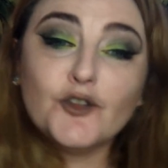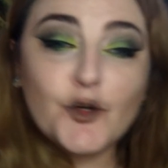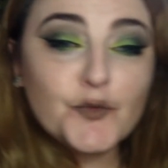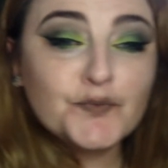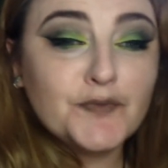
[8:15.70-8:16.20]

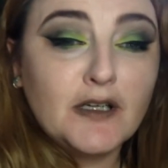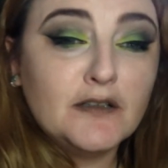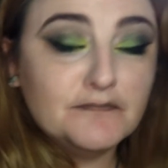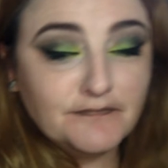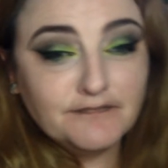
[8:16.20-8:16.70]
So
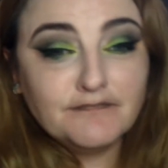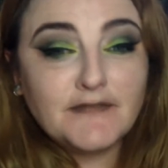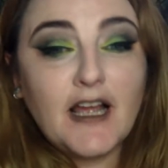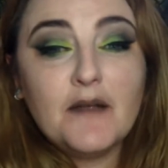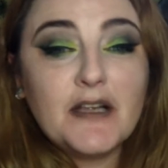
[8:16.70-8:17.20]
um,
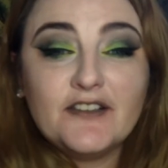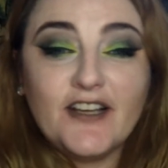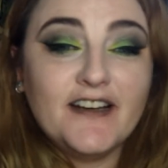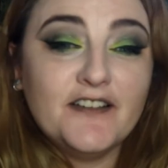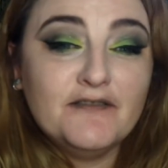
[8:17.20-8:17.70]
I'm
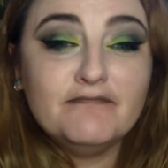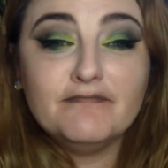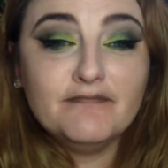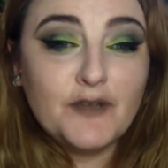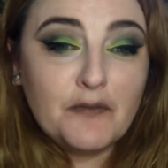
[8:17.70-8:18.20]
excited
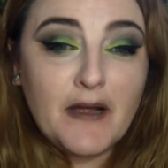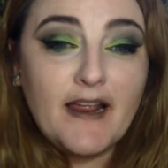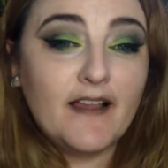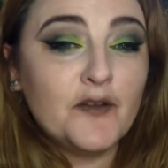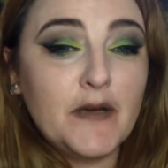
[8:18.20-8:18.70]
with
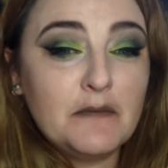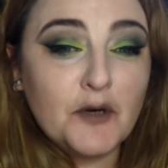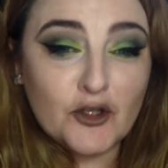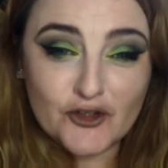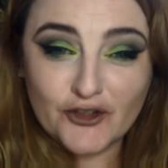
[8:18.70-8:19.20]
my Halloween
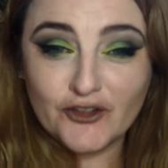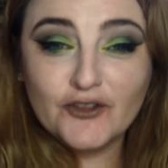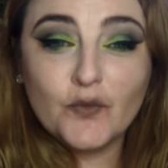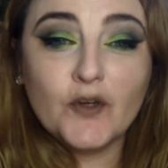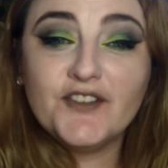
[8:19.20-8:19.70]

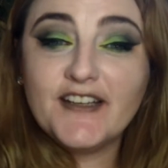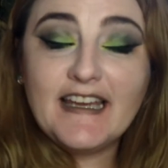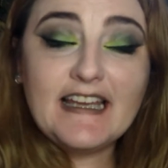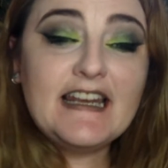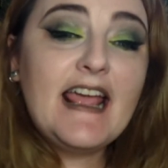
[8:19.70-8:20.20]
purchases once
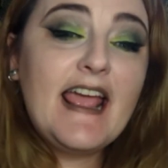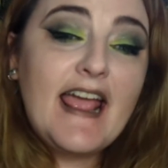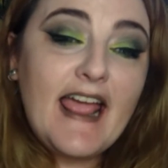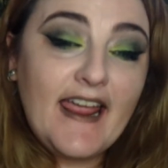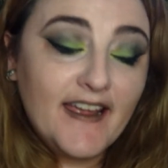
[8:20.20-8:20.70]
again,
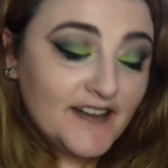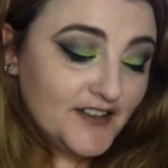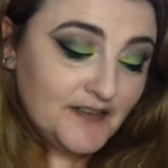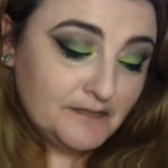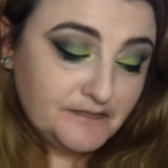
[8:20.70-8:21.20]

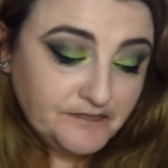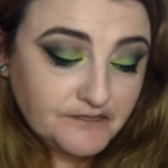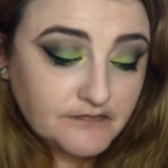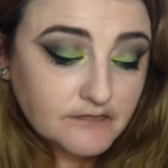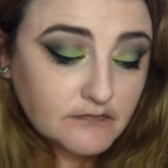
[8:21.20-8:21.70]
and
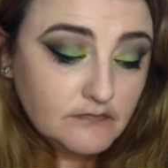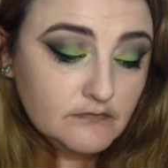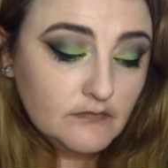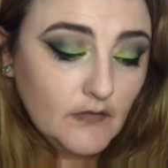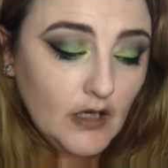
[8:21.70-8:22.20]

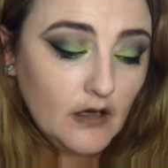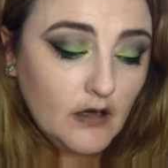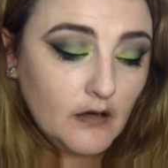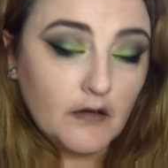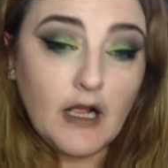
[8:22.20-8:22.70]

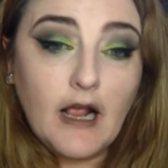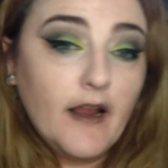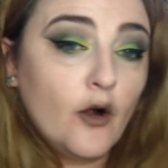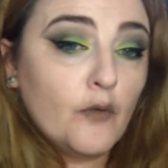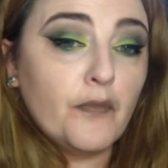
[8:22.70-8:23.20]
uh,
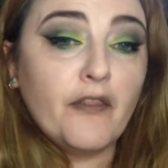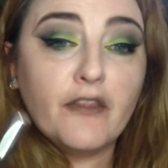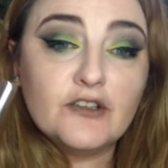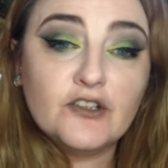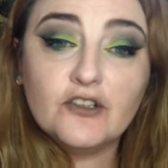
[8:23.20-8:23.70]
I hope
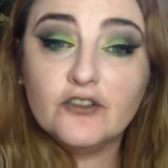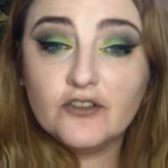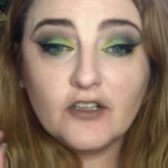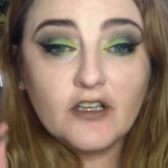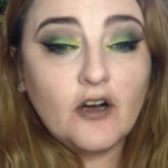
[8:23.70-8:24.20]
that this
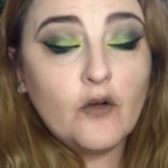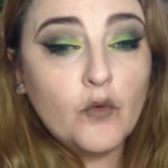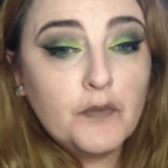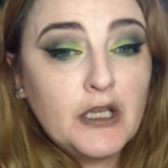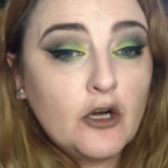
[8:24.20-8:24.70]
is and
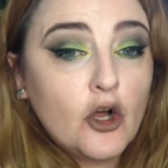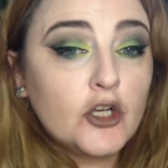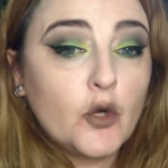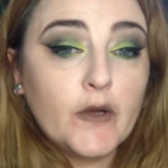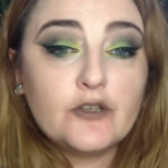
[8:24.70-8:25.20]
will be an
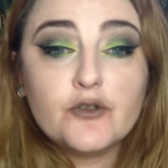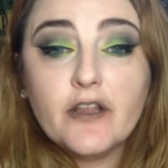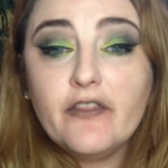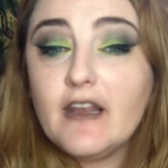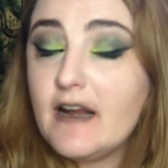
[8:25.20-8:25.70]
ongoing
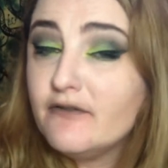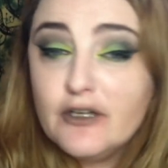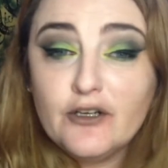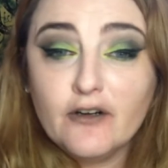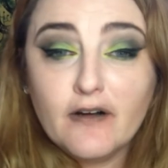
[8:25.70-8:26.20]
trend that
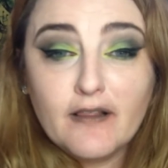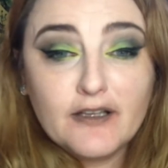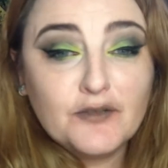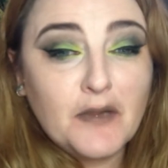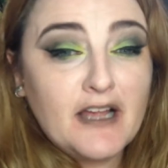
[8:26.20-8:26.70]
every year
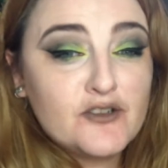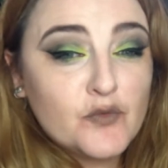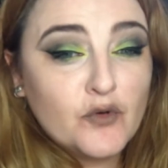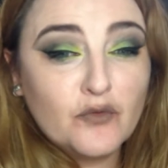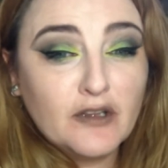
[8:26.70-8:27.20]
LA
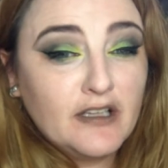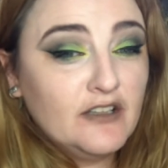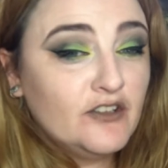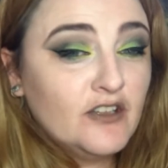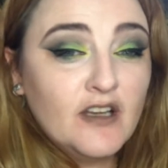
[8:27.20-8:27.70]
Splash will
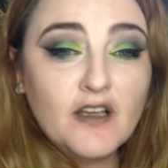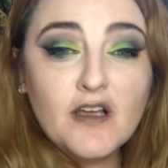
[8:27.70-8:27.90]
release